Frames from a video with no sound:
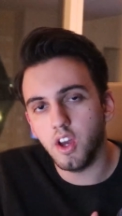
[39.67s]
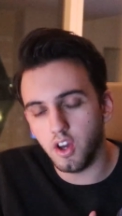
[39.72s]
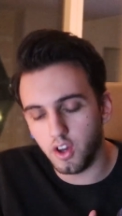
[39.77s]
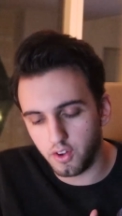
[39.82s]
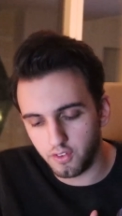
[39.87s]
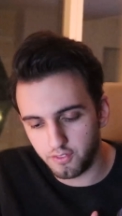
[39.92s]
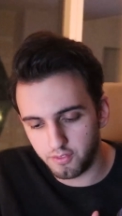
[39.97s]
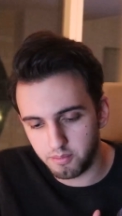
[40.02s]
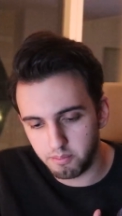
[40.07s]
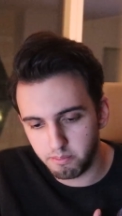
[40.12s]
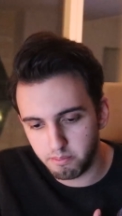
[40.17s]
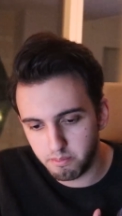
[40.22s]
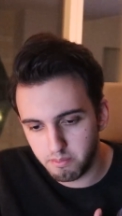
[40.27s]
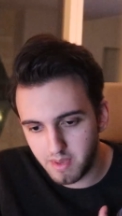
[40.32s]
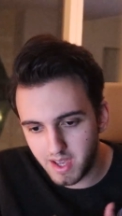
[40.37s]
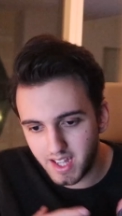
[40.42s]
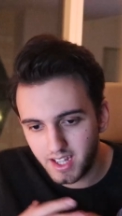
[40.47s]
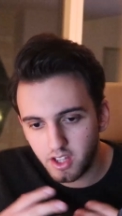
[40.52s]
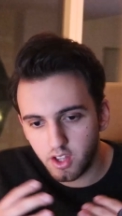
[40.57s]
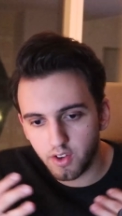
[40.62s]
of
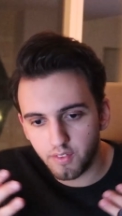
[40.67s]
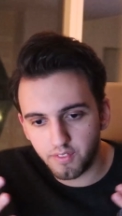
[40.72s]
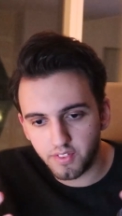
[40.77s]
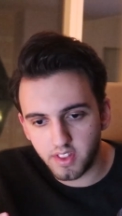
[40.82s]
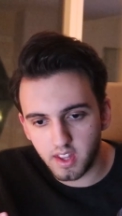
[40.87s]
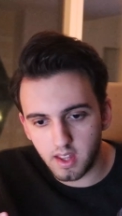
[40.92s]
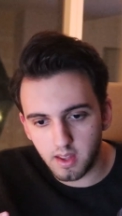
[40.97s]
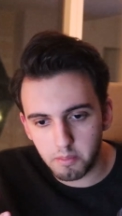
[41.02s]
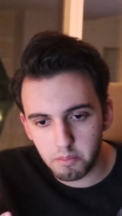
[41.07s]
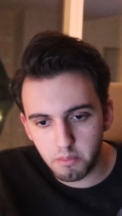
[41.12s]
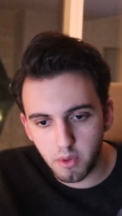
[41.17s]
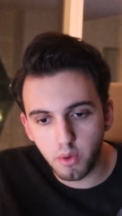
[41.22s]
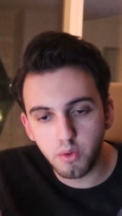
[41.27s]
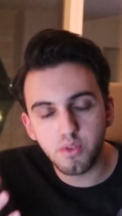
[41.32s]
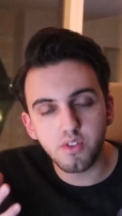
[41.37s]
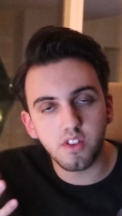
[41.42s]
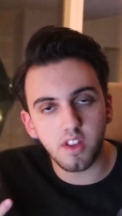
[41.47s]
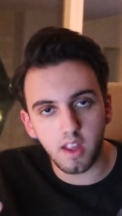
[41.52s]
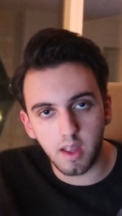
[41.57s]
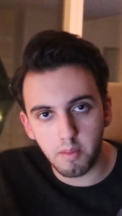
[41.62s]
many of the
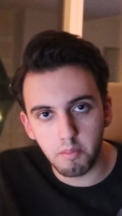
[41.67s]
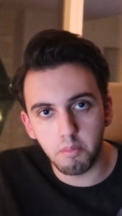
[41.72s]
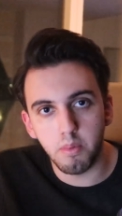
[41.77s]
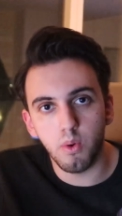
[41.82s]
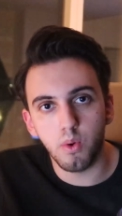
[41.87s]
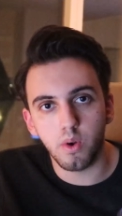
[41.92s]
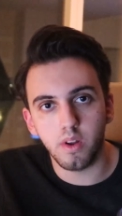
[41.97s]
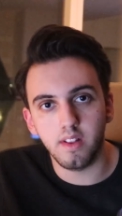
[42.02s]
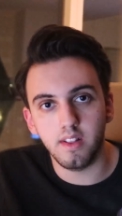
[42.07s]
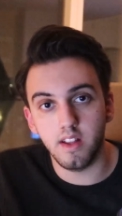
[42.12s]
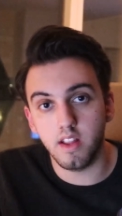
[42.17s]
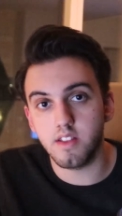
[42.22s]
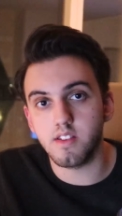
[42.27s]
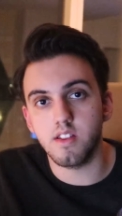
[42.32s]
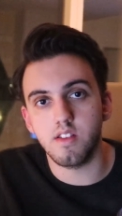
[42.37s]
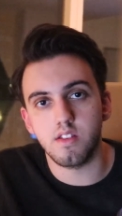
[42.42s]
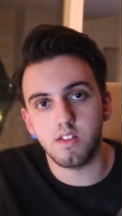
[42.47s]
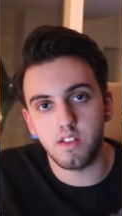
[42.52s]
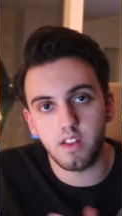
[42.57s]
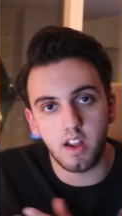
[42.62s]
most important
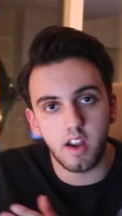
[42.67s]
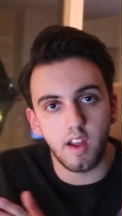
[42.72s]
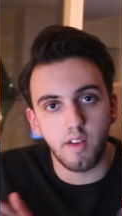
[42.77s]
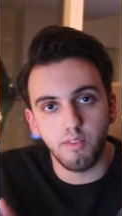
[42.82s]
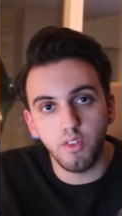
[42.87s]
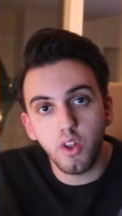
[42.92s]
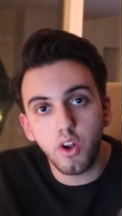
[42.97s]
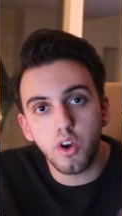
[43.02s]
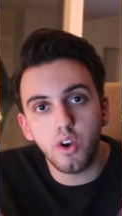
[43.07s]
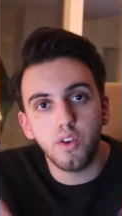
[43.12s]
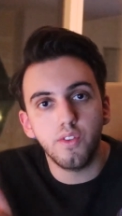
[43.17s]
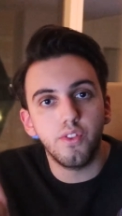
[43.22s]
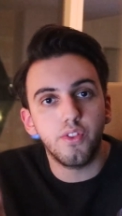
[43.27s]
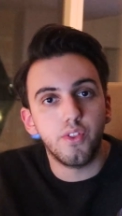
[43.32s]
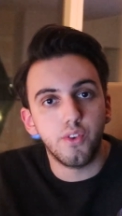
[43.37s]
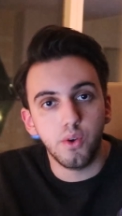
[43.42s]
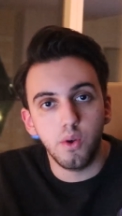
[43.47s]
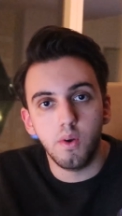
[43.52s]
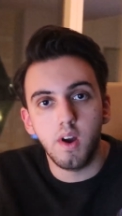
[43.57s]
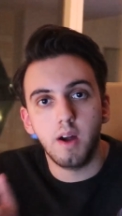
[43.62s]
lessons that I've learned
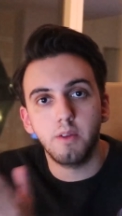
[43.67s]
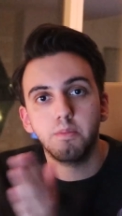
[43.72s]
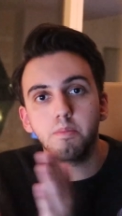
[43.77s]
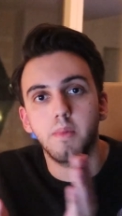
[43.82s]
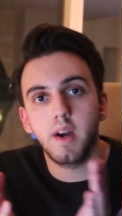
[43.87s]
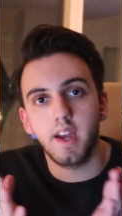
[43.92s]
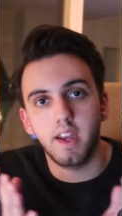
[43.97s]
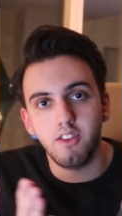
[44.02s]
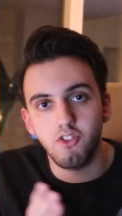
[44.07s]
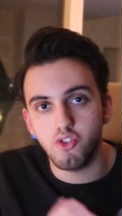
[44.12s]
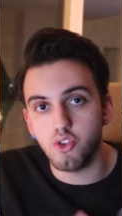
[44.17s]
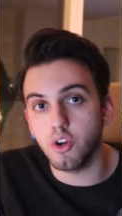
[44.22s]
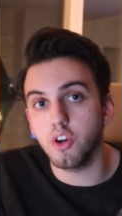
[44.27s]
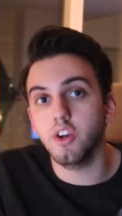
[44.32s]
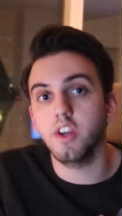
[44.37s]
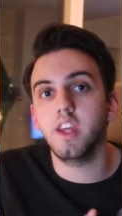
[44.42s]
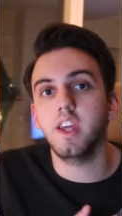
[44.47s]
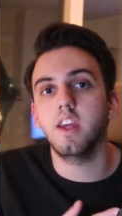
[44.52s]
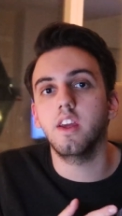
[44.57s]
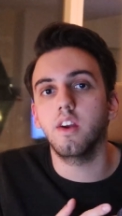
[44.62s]
throughout my
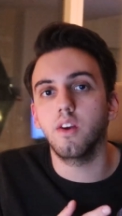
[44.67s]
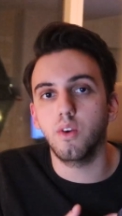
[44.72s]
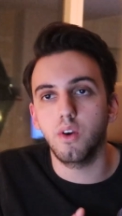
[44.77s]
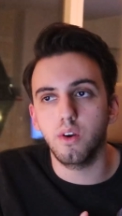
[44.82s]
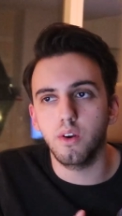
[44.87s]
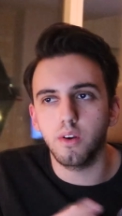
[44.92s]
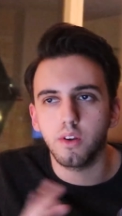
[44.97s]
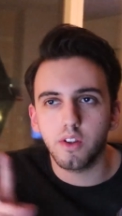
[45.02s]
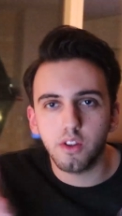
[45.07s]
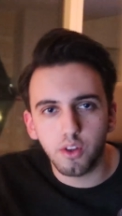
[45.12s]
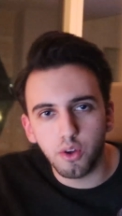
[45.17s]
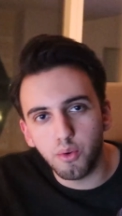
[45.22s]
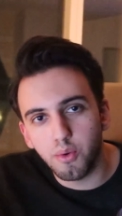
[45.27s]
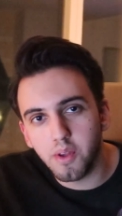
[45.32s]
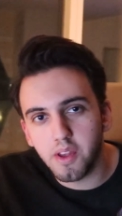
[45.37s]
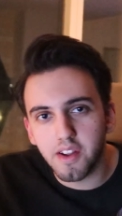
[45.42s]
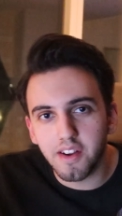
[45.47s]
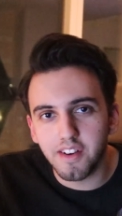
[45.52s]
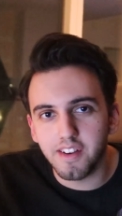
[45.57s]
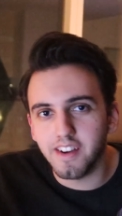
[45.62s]
journey or
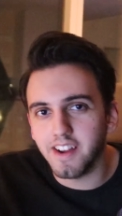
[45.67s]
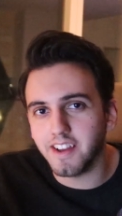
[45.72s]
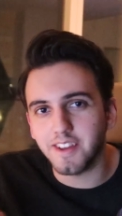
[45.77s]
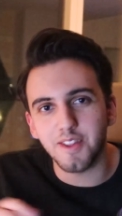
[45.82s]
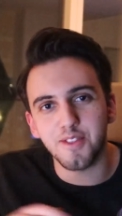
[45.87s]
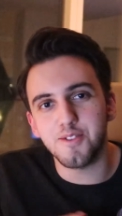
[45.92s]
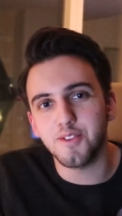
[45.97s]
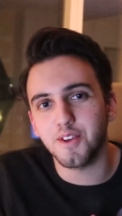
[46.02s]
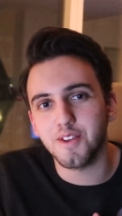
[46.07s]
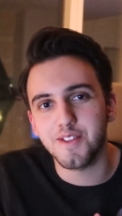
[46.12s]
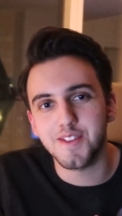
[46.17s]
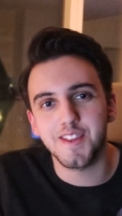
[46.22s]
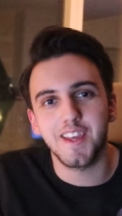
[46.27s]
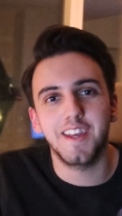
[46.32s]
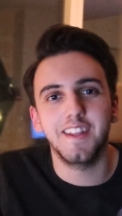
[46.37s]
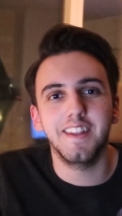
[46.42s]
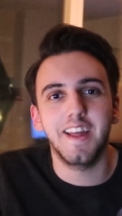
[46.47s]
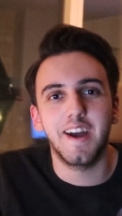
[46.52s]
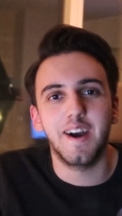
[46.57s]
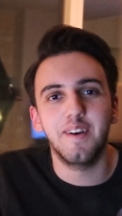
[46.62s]
career, I guess you can
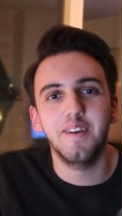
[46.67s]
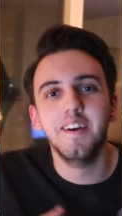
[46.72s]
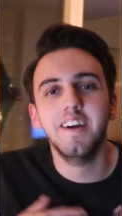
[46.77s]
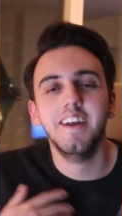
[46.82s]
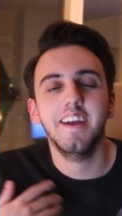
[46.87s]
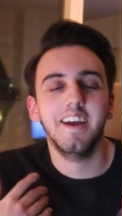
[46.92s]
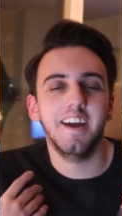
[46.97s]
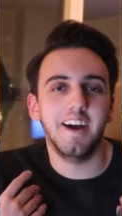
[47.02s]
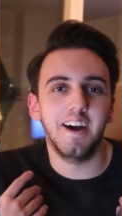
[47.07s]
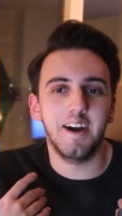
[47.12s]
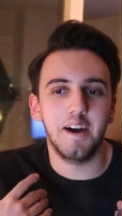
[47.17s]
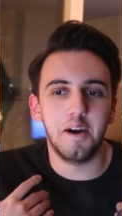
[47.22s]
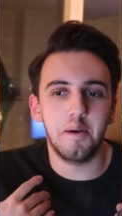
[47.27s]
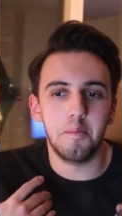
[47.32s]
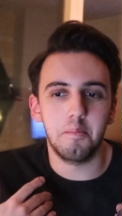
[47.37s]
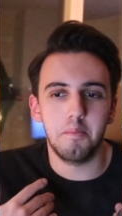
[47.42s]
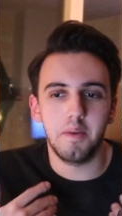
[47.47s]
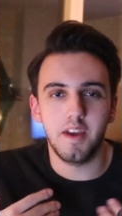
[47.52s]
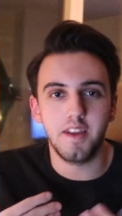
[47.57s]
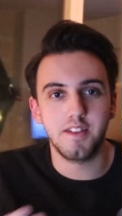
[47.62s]
say now now
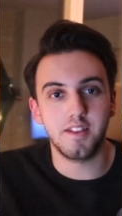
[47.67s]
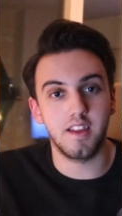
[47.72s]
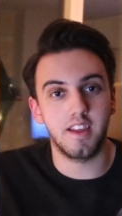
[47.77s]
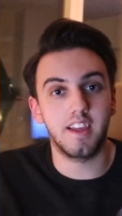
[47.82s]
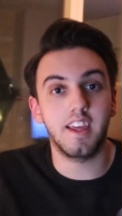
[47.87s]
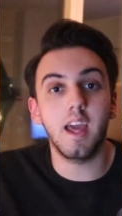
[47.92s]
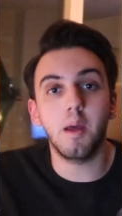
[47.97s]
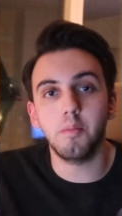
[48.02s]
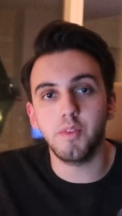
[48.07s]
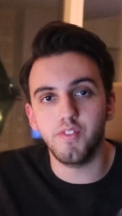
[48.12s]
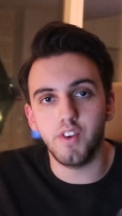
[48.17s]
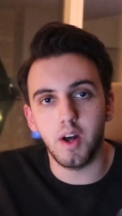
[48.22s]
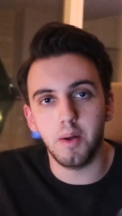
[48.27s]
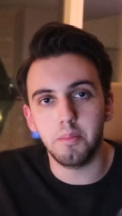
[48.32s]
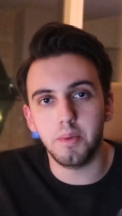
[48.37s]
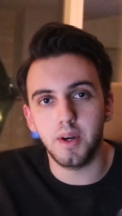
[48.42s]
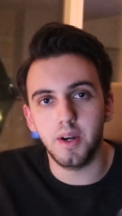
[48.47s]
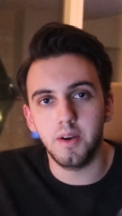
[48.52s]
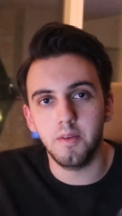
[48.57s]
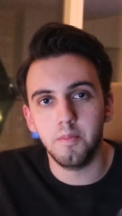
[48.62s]
um, as a game
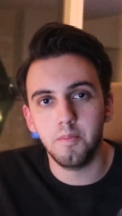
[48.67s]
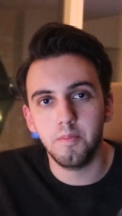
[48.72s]
developer.